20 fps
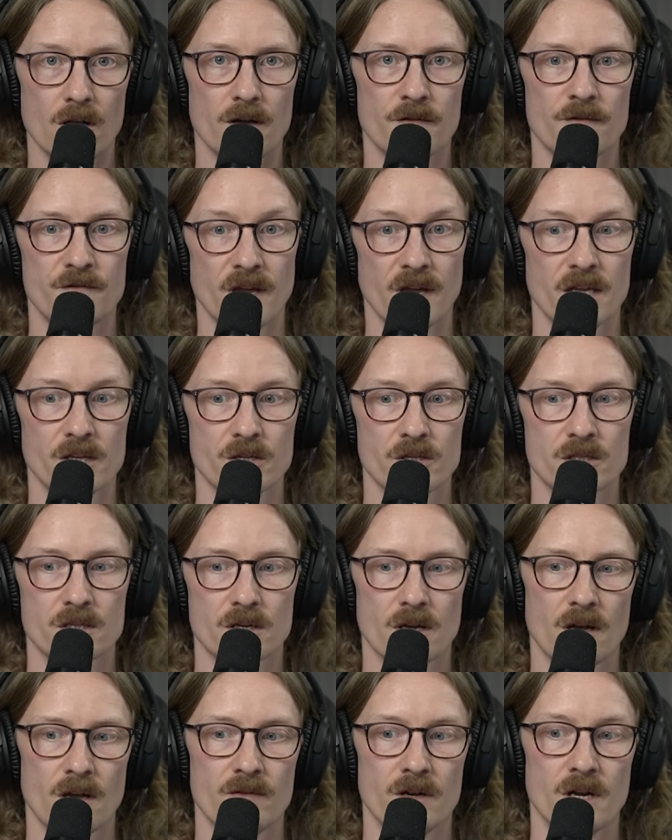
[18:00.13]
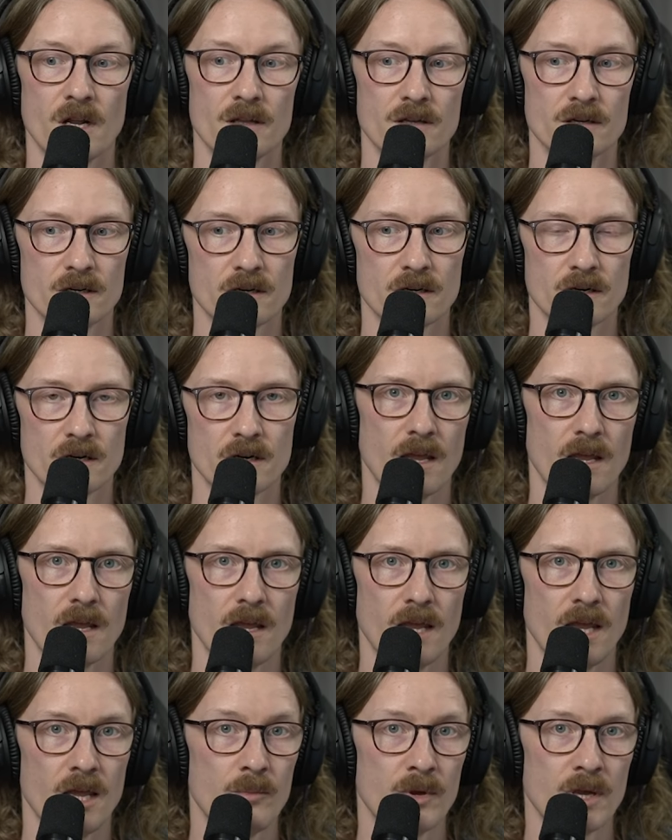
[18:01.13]
a fetch of another
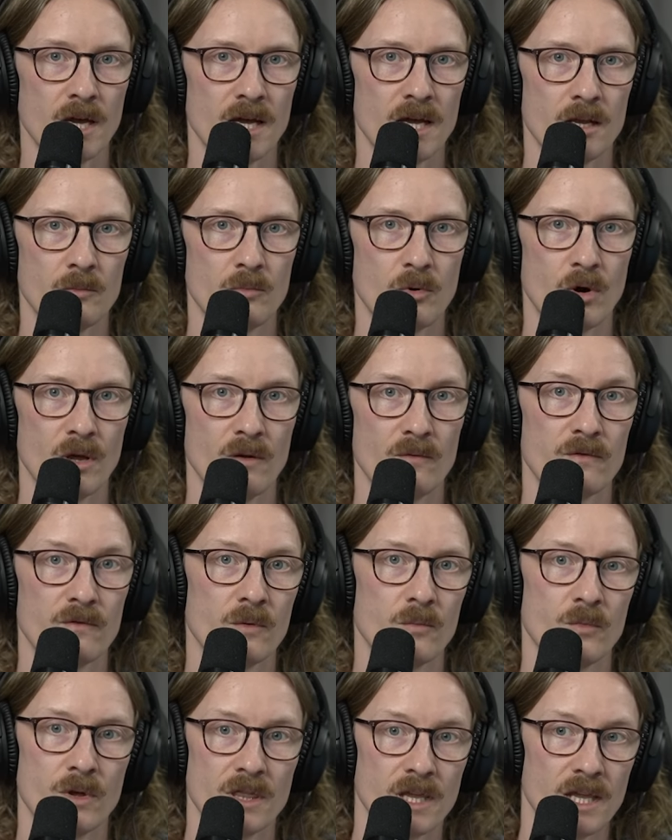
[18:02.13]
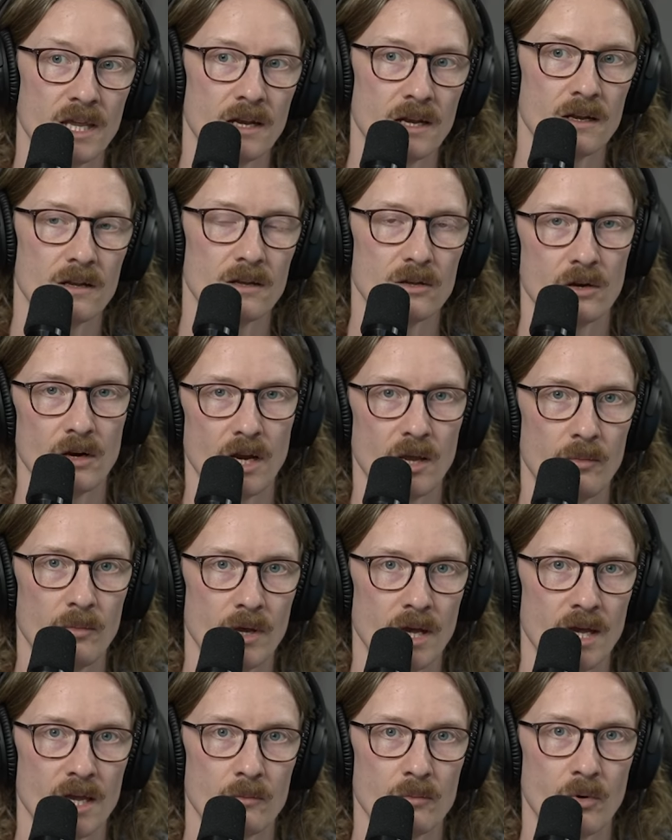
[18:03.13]
API endpoint from within your API
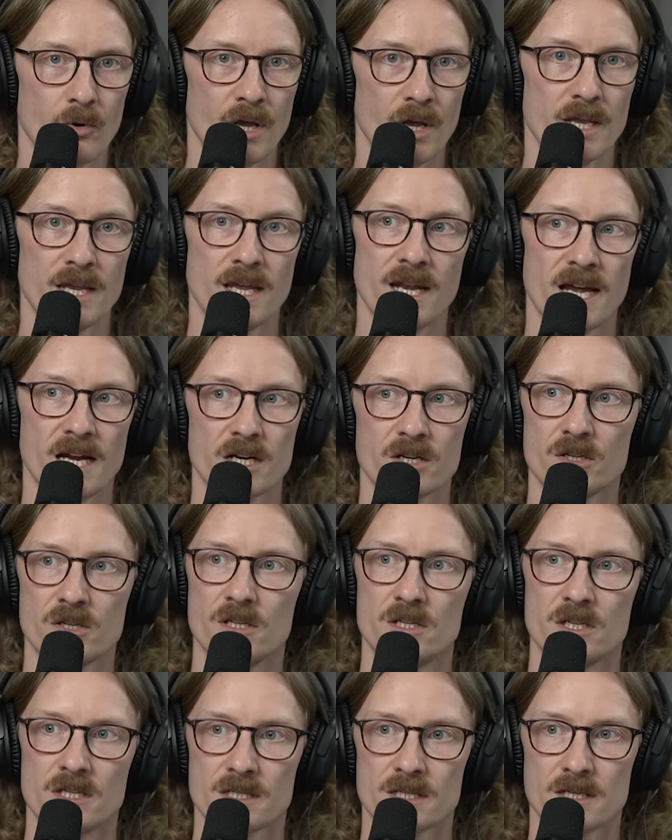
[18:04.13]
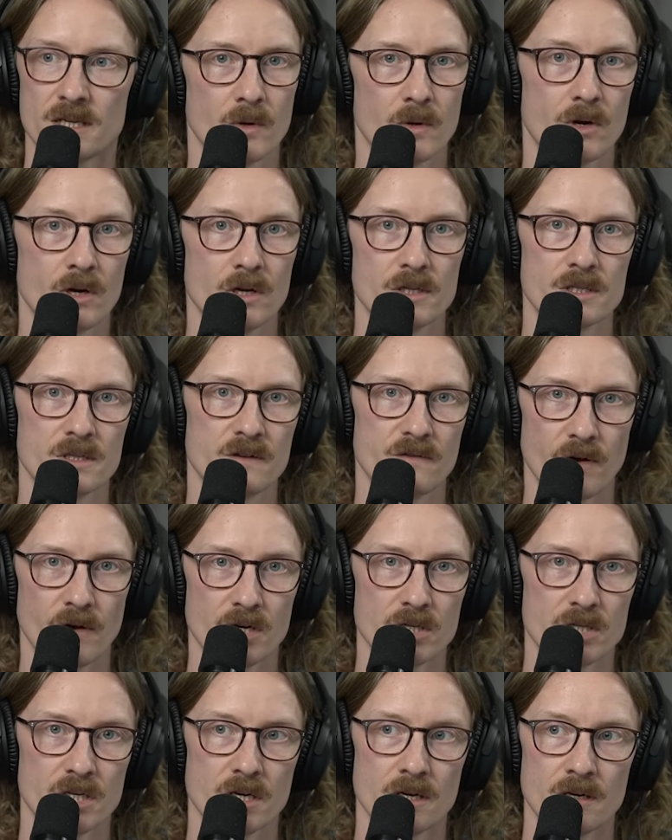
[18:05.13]
endpoint, it actually just calls the
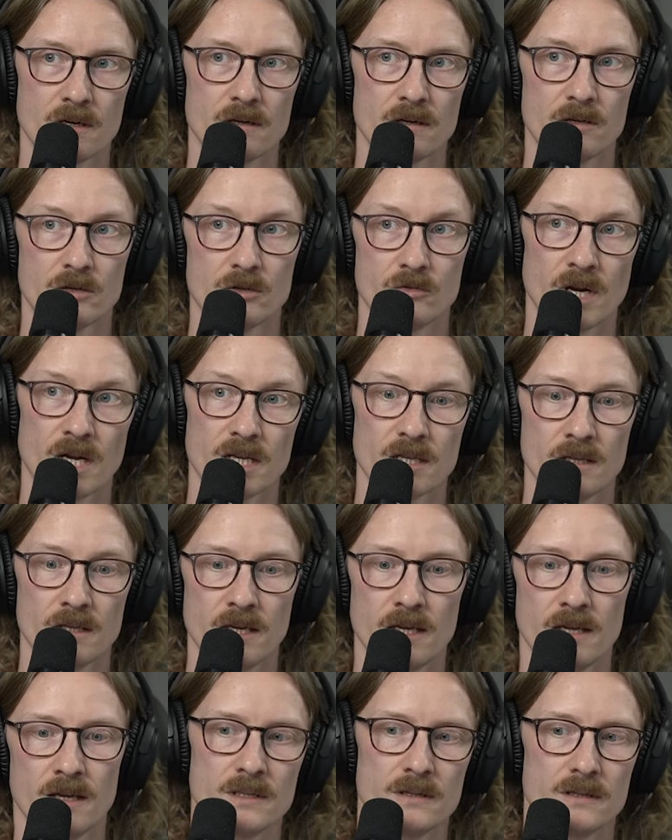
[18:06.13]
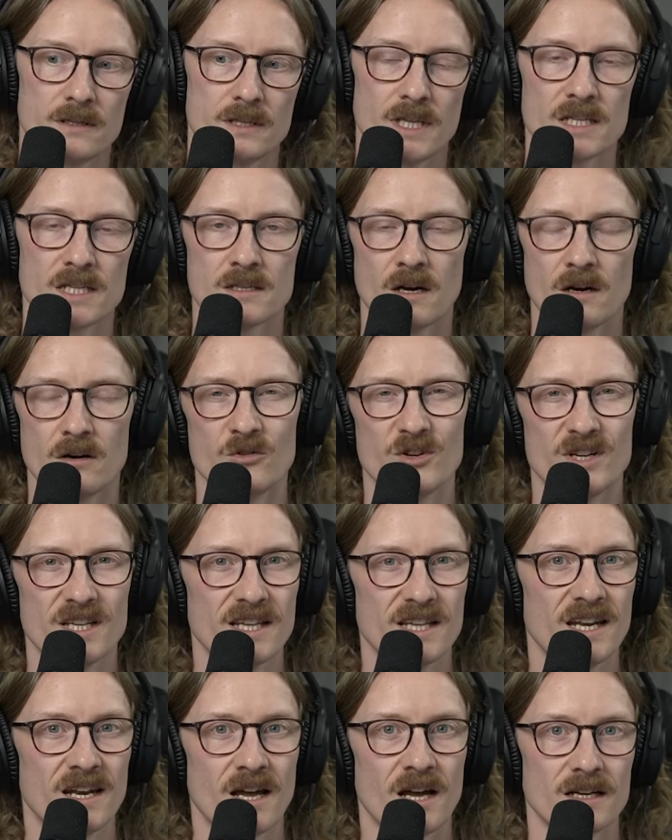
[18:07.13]
function directly. That's not
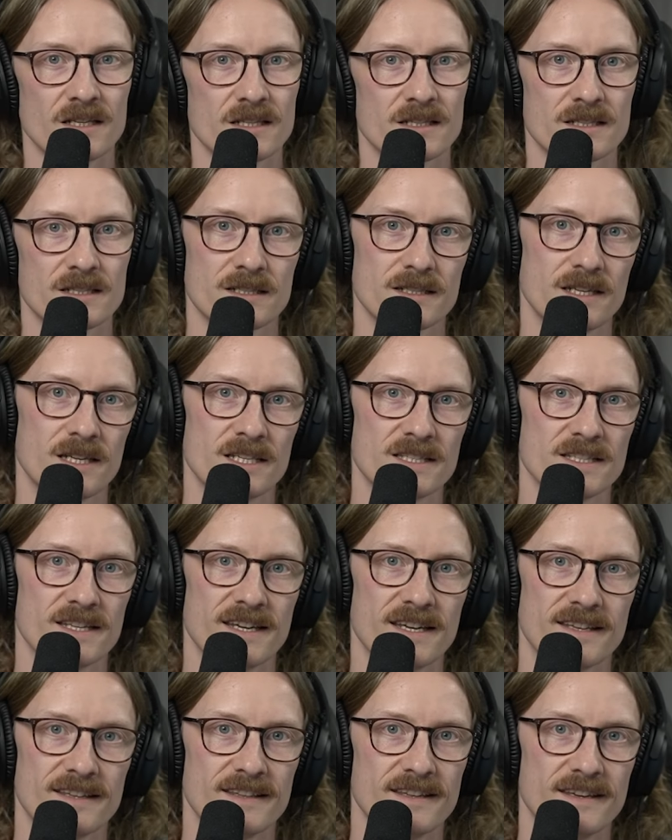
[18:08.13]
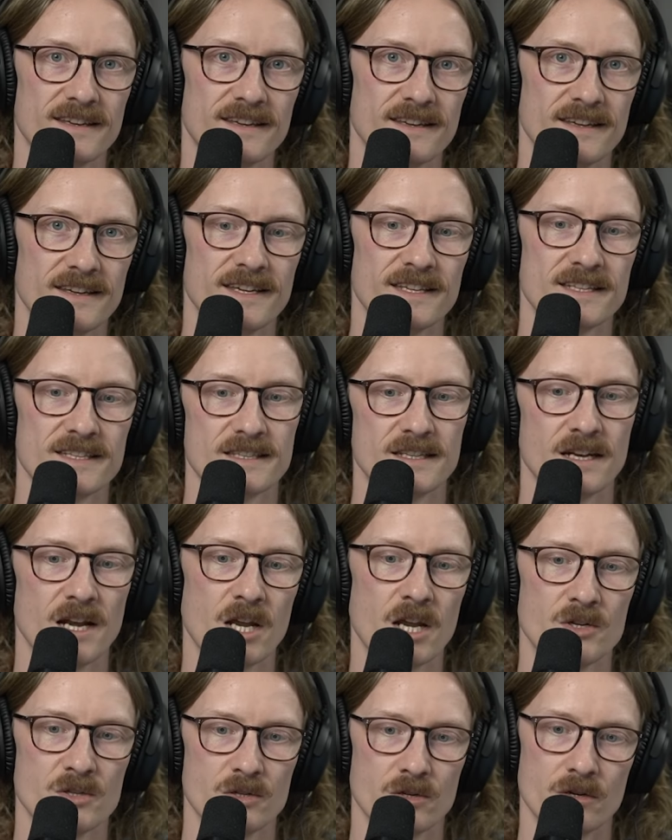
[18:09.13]
really Nuxt. It's like it's the
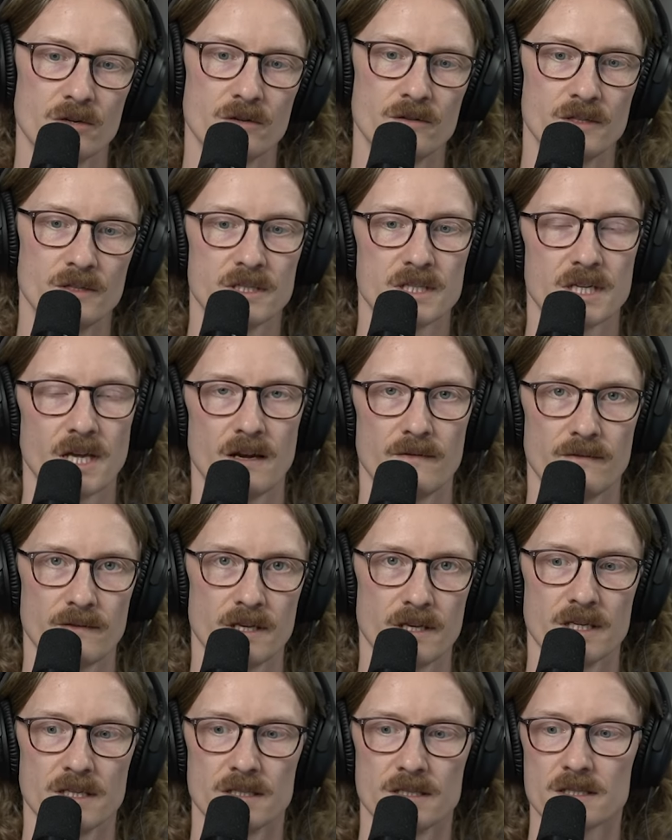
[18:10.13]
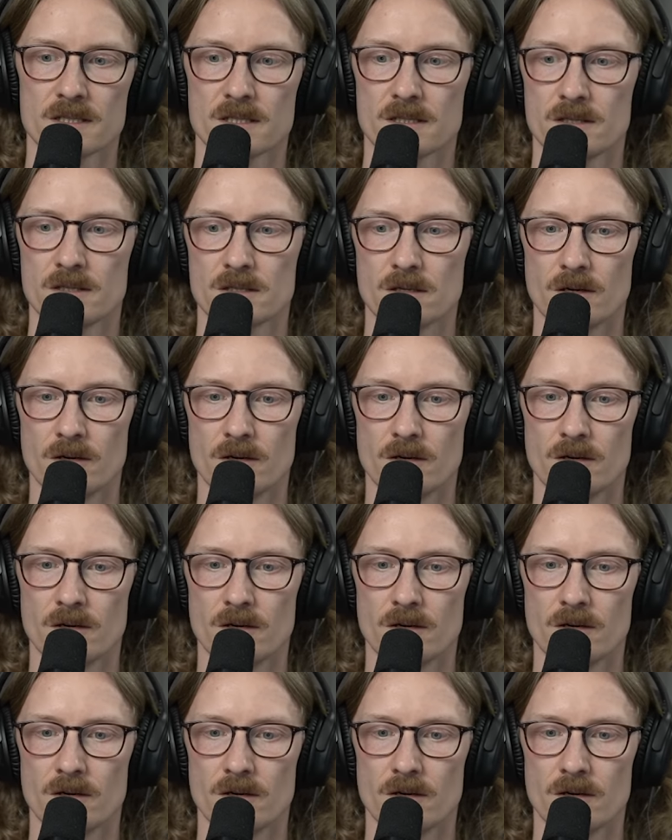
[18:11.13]
Nitro side of things. So